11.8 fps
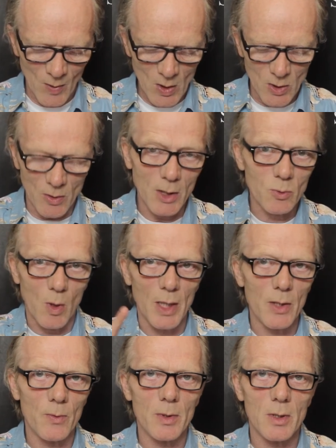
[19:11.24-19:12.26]
So that's why
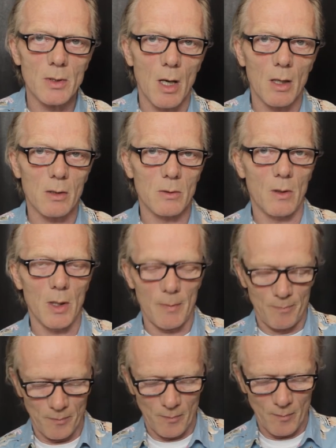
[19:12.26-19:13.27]
you're in the dark night.
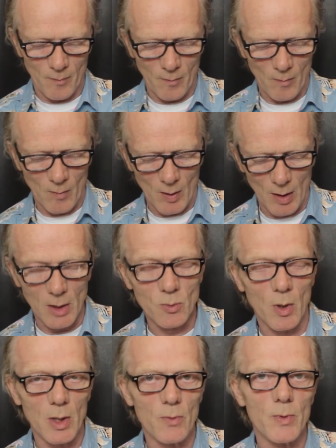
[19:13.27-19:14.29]
And that's
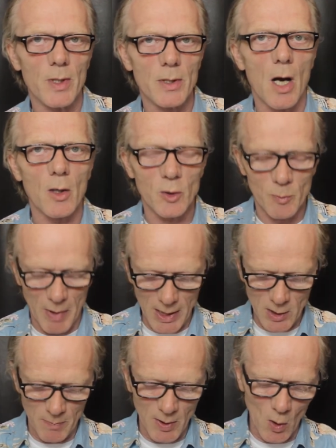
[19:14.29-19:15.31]
why you're in the dark
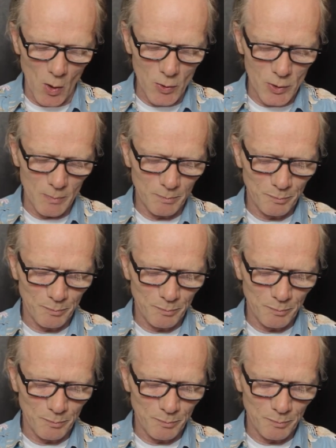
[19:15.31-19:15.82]
space because